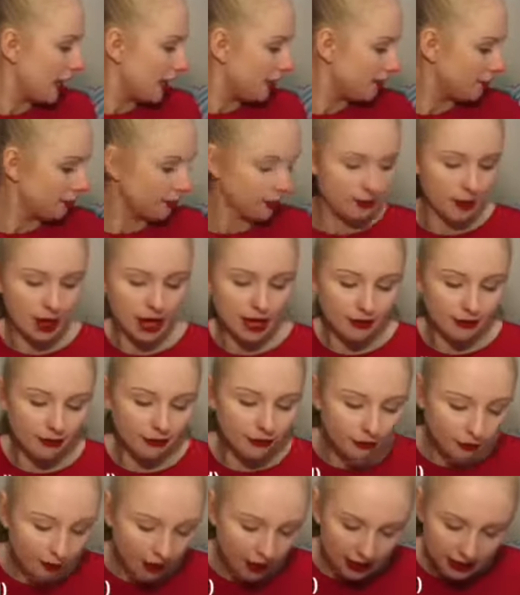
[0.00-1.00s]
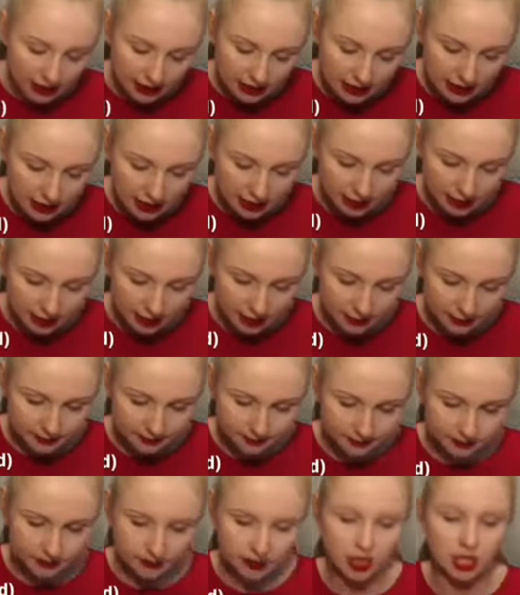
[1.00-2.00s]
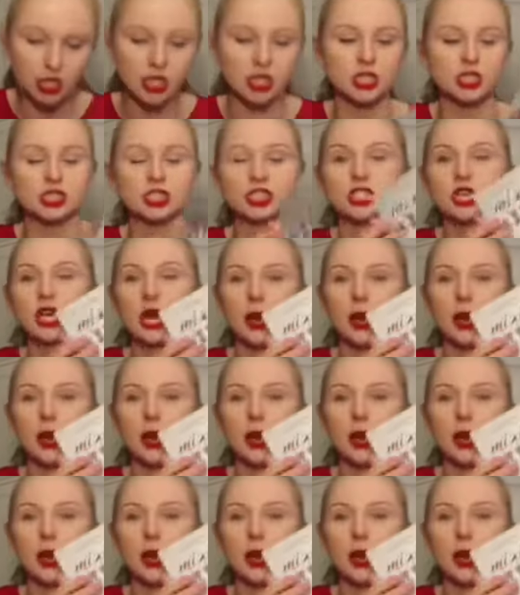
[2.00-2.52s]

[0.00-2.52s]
then for my friend, she